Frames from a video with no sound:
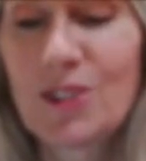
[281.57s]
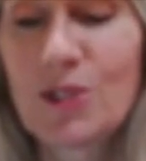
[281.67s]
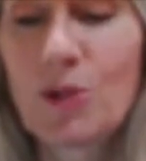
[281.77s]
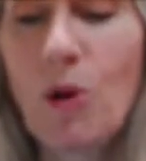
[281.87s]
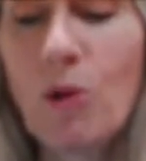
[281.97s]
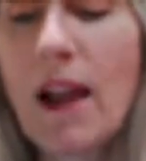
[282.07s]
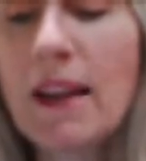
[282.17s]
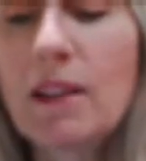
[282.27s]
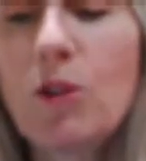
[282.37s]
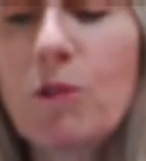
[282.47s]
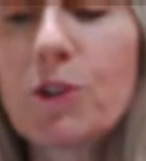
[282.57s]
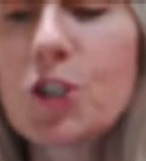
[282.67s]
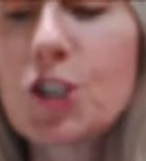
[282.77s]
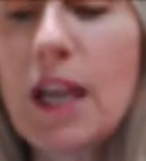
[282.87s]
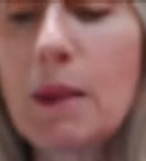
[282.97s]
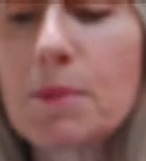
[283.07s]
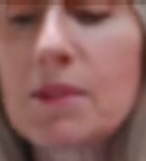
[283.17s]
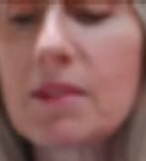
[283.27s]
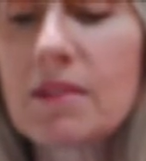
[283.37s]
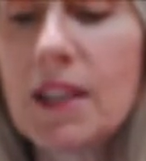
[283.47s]
So go around and look for shapes.
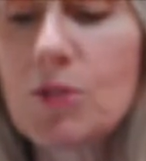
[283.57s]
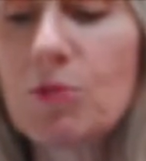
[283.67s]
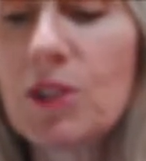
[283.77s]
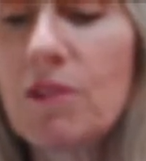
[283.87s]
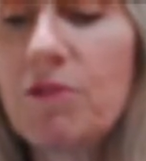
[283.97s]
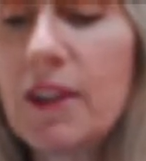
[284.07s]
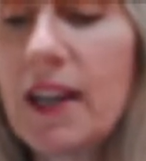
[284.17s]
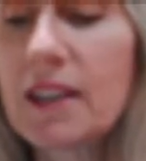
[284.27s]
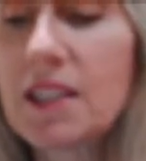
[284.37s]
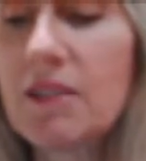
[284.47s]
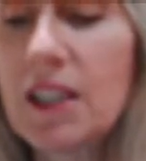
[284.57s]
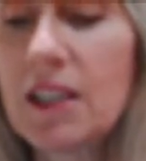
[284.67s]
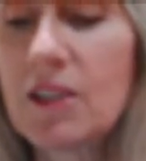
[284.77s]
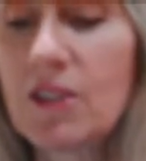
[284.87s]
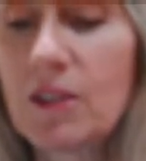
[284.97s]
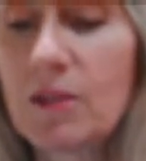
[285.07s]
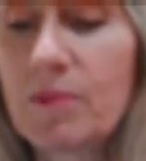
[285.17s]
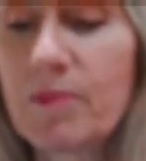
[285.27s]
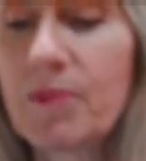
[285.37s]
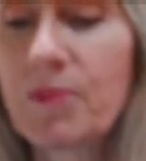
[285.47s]
That's a really fun activity to do.
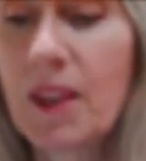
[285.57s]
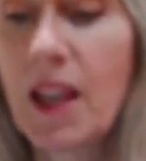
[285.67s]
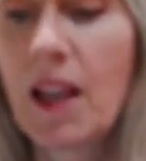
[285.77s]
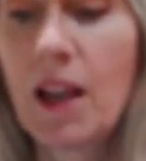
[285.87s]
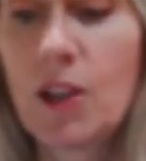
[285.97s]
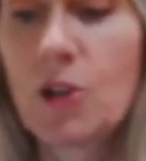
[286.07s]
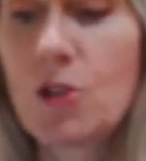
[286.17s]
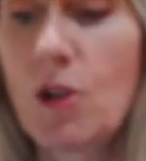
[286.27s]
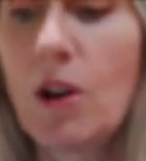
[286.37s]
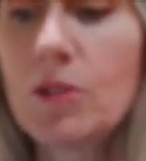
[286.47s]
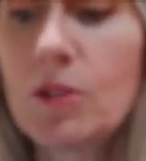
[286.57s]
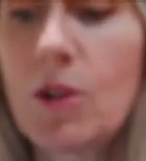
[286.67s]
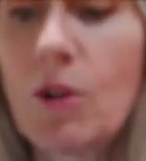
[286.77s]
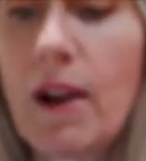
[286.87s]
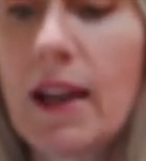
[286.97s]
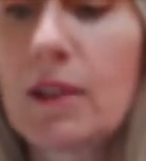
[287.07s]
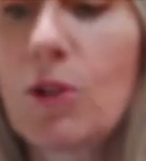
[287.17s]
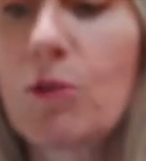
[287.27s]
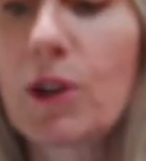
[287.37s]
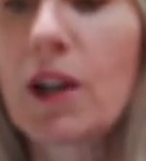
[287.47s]
You should also go around and
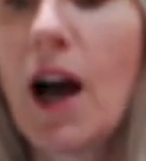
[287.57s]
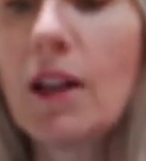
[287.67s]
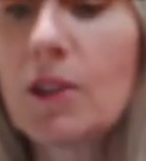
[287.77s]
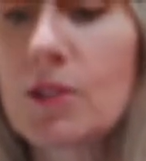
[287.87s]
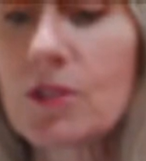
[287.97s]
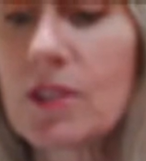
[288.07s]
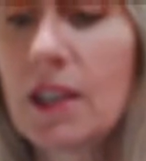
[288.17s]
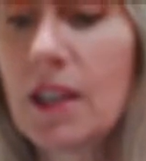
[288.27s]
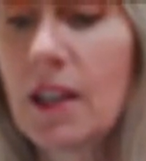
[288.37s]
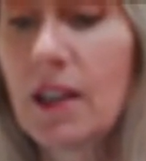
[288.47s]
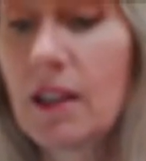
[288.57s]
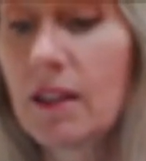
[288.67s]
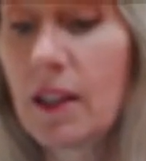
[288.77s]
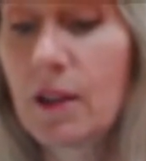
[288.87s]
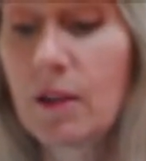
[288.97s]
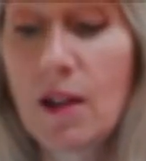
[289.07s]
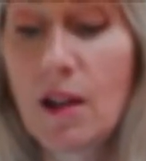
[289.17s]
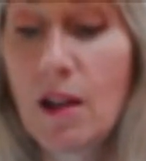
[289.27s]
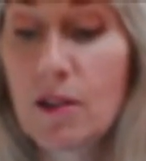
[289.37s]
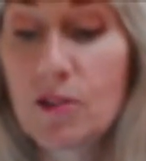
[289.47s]
look for colors. Like
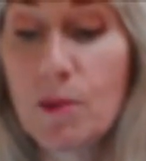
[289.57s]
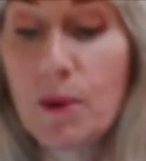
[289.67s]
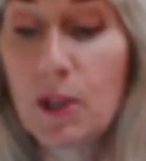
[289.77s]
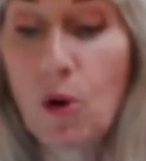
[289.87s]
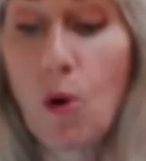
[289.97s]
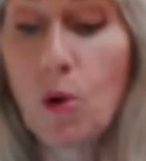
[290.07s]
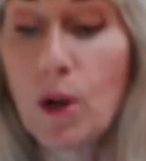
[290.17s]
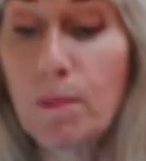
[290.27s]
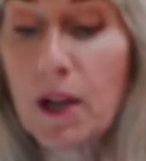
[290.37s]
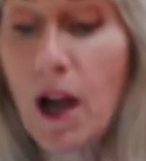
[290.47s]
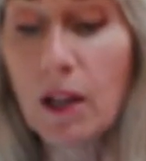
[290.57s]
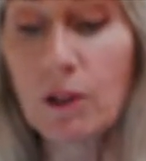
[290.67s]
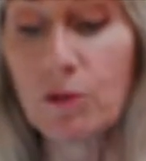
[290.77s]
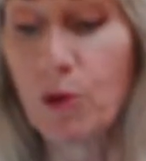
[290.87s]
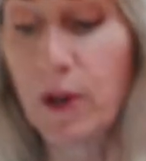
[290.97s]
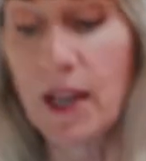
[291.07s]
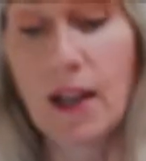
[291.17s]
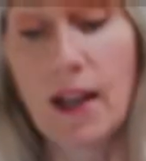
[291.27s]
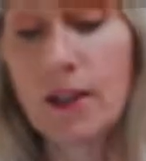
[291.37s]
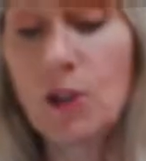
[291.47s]
someone could hold up a color for you,
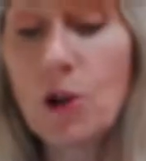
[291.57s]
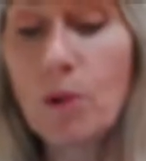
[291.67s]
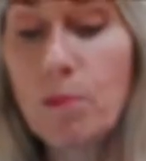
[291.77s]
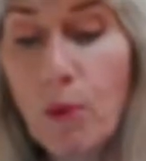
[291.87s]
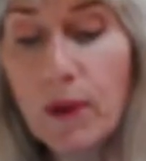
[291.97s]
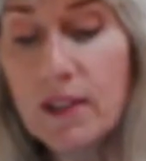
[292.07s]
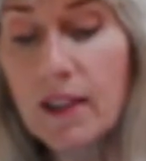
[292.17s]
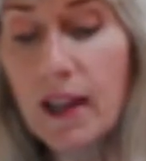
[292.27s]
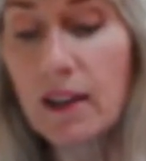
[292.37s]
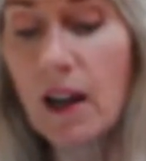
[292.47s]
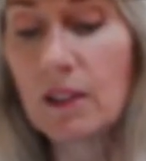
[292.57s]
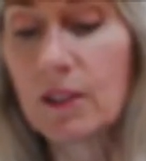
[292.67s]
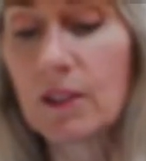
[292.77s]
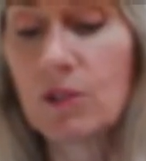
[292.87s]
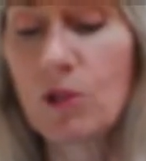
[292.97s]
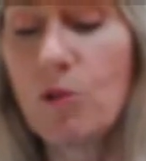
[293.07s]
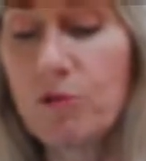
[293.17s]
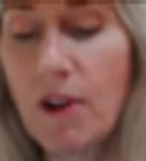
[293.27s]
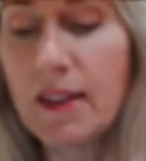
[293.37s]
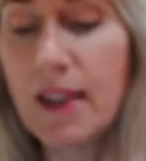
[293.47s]
and you go point to that color. Go
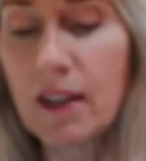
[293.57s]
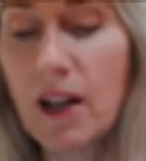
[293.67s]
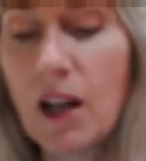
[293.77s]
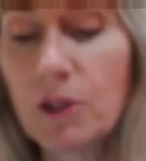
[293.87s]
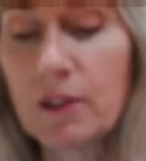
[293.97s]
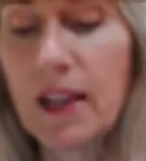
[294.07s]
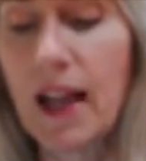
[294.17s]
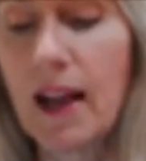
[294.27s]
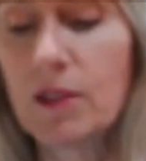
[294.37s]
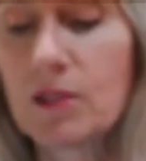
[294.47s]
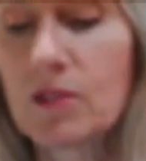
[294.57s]
find that color in the house.